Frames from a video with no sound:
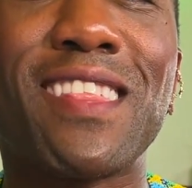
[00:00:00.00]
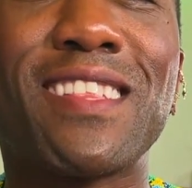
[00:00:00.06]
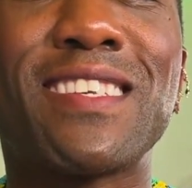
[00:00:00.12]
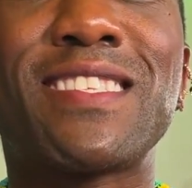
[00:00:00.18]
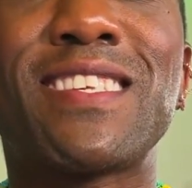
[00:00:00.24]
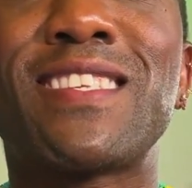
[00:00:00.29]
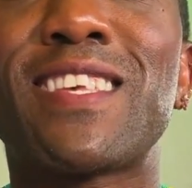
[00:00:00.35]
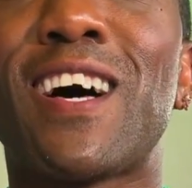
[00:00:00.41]

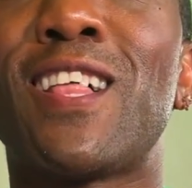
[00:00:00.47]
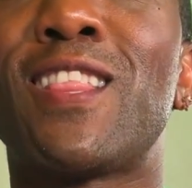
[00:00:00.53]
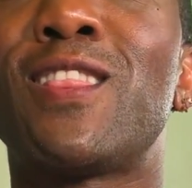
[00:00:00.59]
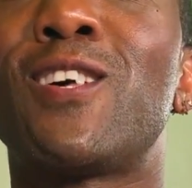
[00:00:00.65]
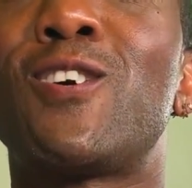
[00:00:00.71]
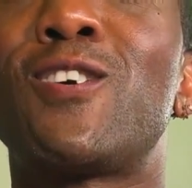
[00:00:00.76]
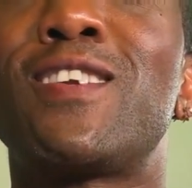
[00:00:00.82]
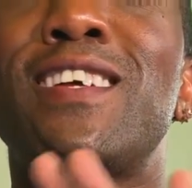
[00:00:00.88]
This is a
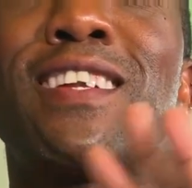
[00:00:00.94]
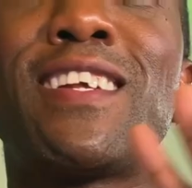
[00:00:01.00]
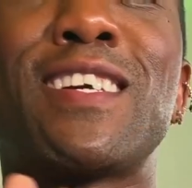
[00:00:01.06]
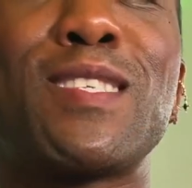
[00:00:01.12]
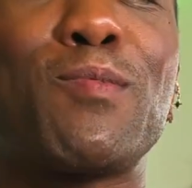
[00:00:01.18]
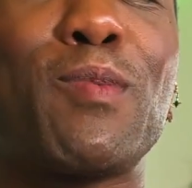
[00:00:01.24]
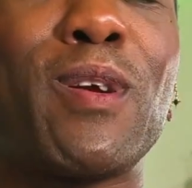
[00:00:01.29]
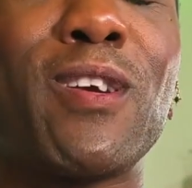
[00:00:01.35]
learning
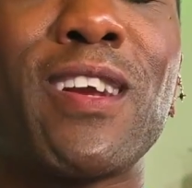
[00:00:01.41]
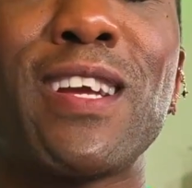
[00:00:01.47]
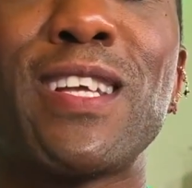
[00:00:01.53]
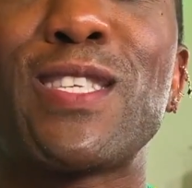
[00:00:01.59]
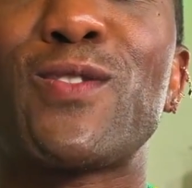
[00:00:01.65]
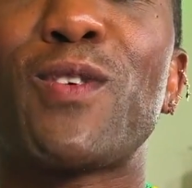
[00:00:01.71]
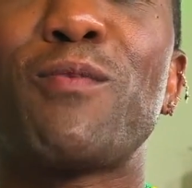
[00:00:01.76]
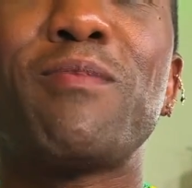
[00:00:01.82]

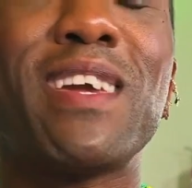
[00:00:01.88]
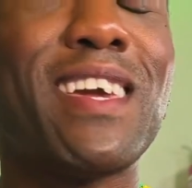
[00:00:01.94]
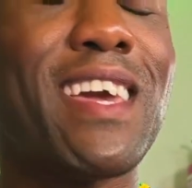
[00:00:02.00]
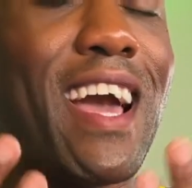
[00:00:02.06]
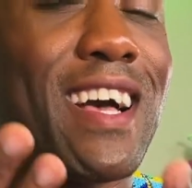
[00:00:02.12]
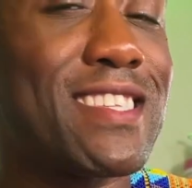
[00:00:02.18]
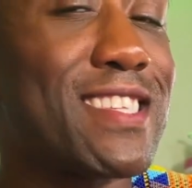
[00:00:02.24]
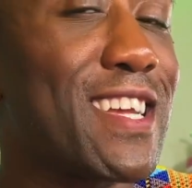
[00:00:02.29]
experience for
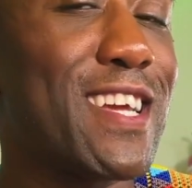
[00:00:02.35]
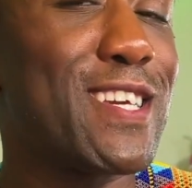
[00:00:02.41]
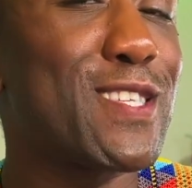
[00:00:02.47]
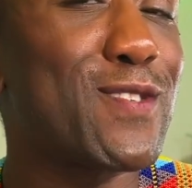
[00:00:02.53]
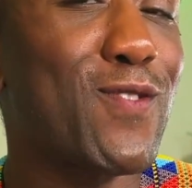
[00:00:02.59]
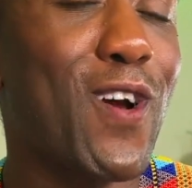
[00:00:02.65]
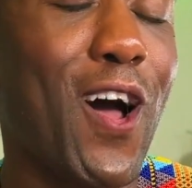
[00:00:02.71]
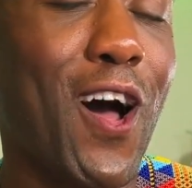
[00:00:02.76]
me, as it
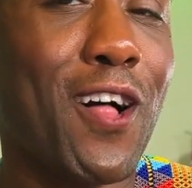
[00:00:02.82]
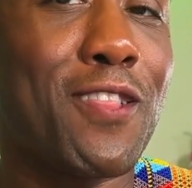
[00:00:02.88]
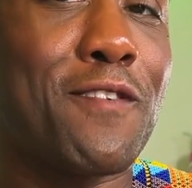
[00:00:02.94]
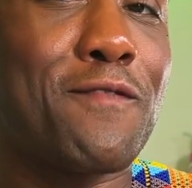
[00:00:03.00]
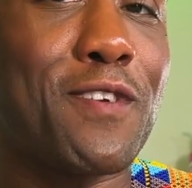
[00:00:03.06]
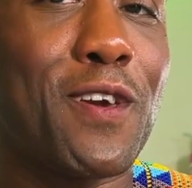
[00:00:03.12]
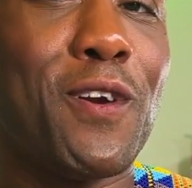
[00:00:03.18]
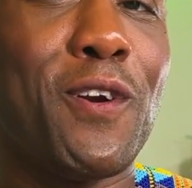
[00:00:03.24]
is for all
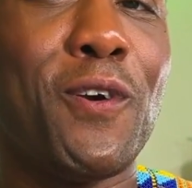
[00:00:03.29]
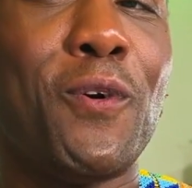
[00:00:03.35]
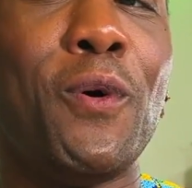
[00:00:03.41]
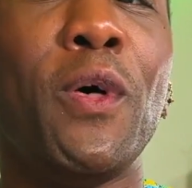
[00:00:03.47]
of you.